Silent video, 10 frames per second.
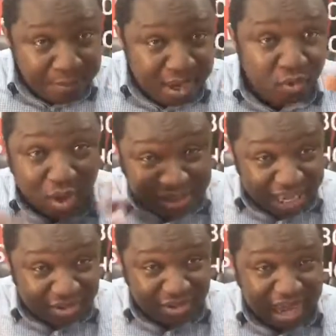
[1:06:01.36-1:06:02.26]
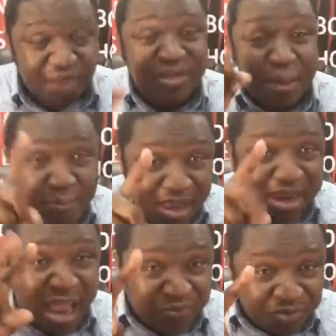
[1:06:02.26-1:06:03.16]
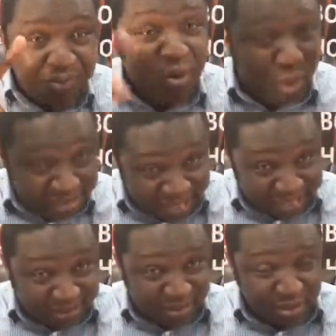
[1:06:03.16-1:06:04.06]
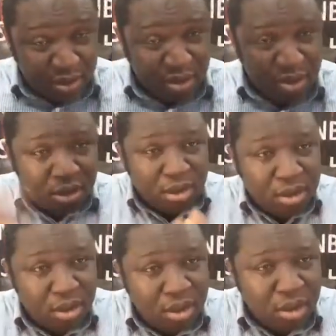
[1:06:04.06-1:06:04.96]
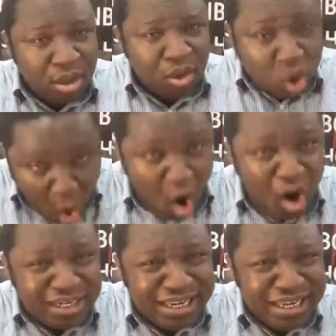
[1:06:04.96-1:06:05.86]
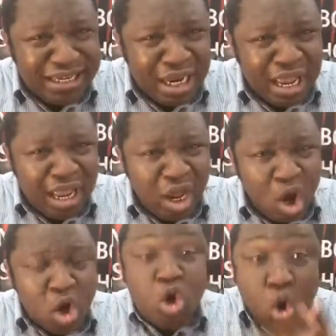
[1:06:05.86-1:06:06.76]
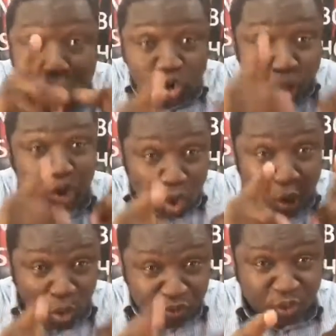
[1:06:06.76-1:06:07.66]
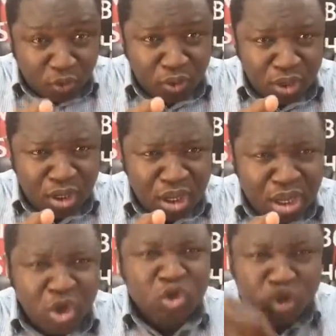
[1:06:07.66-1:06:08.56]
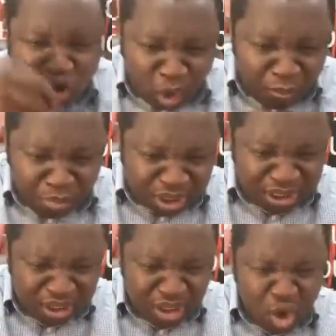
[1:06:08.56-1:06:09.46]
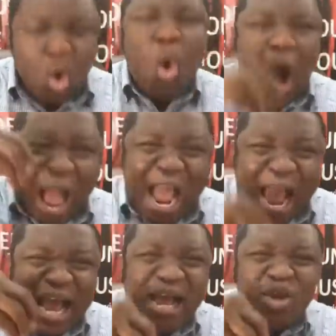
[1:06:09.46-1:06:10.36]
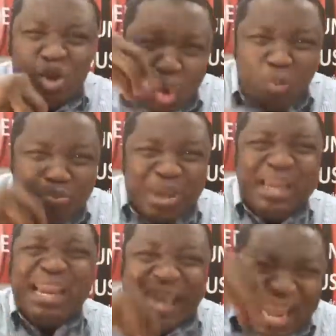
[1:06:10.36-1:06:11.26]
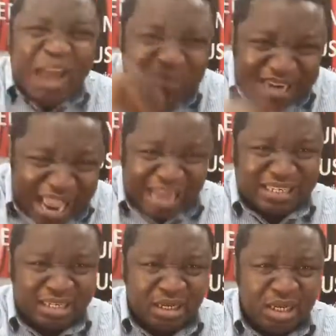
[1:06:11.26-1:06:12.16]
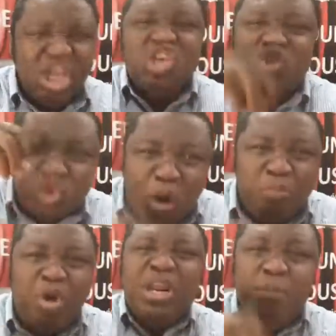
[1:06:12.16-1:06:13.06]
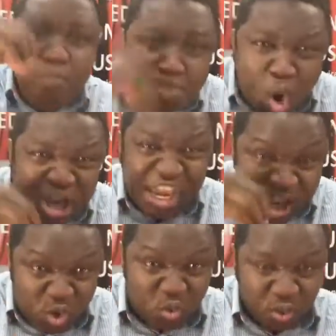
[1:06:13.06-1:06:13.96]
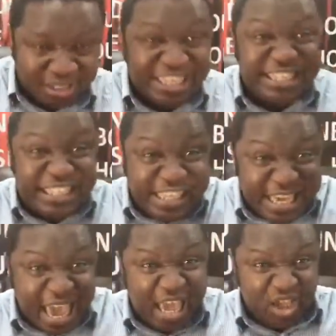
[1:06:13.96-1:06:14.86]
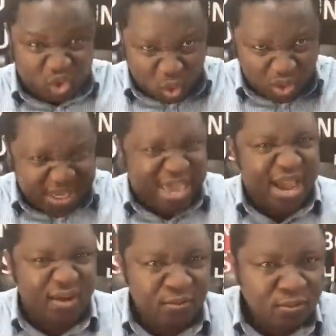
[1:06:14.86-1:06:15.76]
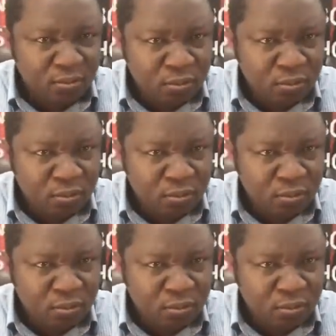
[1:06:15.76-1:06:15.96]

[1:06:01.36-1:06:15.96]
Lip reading: and male, what else? After male and female, what else? God knows what you are going through. Somebody, are you being laughed at? Is somebody mocking you? This year is your year.